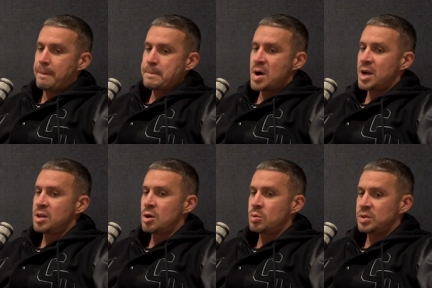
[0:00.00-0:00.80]
Martin
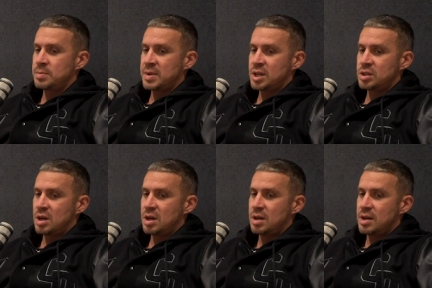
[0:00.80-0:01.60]
Jol was the
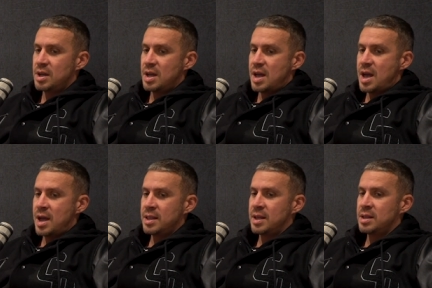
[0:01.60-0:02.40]
manager,
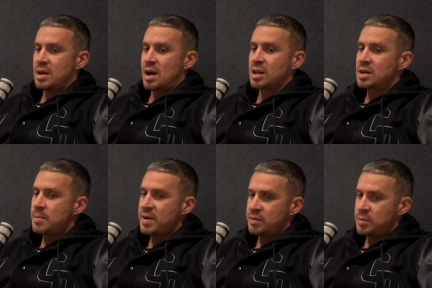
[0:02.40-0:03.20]
and then I'd
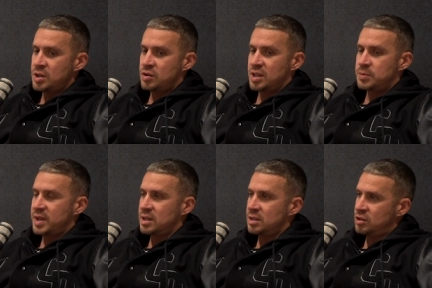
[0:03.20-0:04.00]
come back from injury
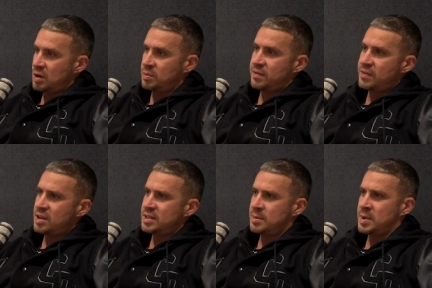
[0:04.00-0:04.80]
expecting to train with the
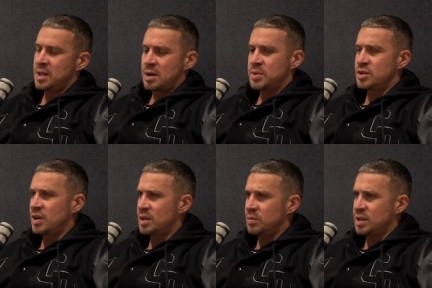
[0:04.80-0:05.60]
first team, and then I'd be
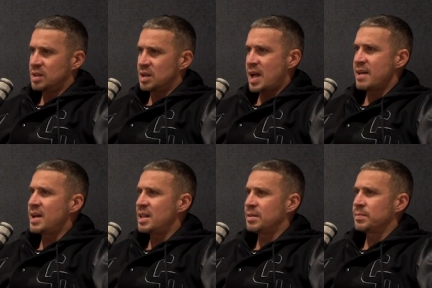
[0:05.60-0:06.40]
training with Clive
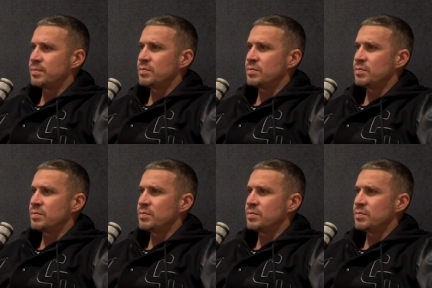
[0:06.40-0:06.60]
Allen,